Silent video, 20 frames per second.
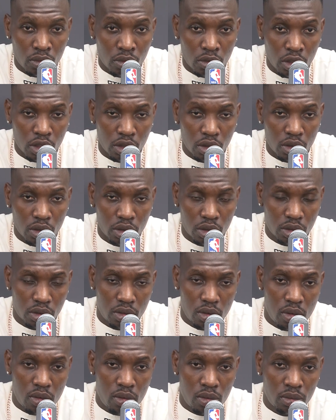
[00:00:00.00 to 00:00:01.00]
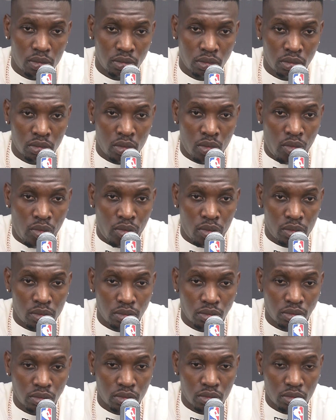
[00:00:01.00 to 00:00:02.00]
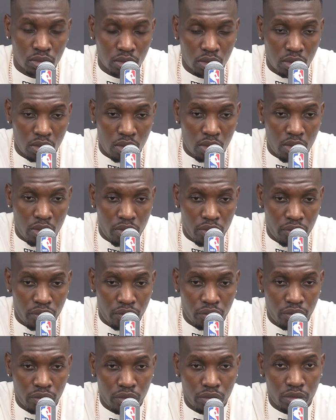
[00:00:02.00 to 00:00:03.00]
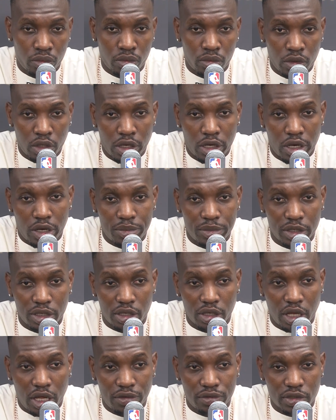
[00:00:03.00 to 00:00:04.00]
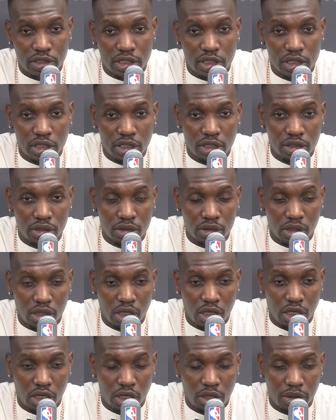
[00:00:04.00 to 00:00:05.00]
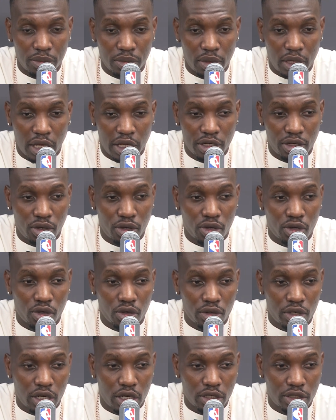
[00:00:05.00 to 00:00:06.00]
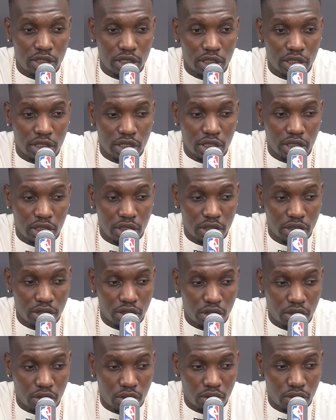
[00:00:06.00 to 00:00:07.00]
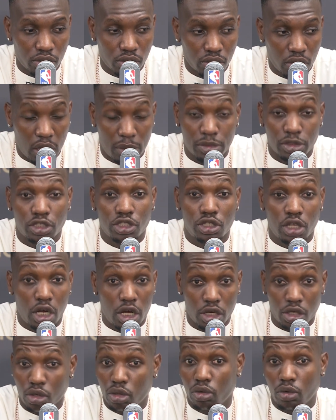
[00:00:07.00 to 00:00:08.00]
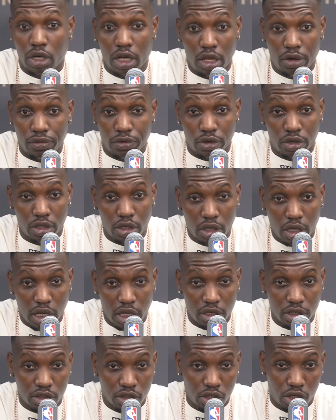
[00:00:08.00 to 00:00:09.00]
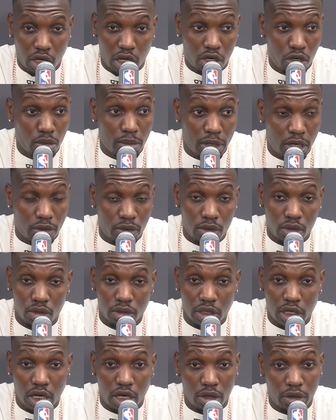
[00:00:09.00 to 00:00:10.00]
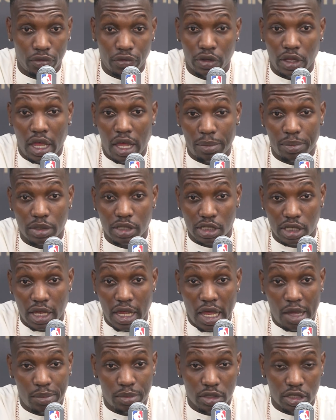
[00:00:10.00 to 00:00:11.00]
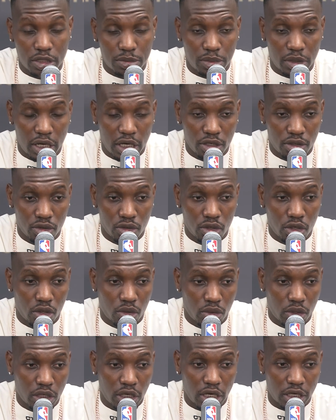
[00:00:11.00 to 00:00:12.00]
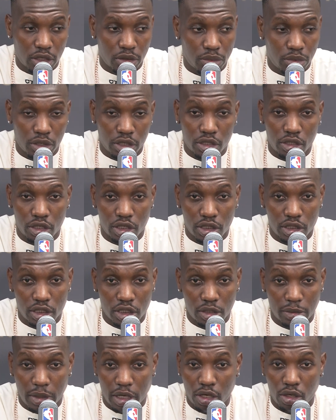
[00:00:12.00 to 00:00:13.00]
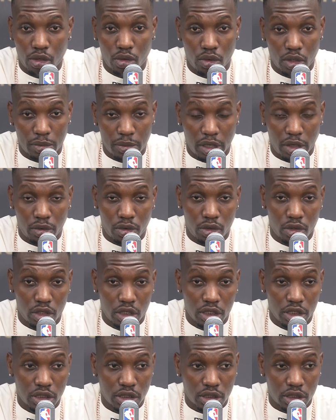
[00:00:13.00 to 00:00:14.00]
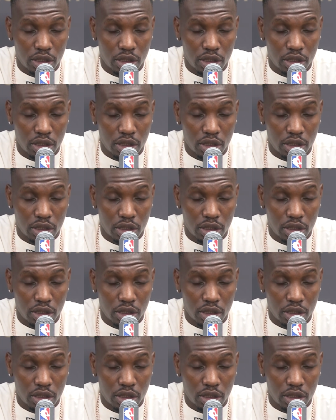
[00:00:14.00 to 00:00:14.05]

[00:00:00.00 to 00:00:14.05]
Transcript: And what you need to build towards that that you had in your career before? Yeah, I mean, obviously, um, I don't go there thinking, you know, I'm a start or whatever. And, you know, I know my role now. If it happens, it happens. But I do know what I could bring to the team. I know what my role is.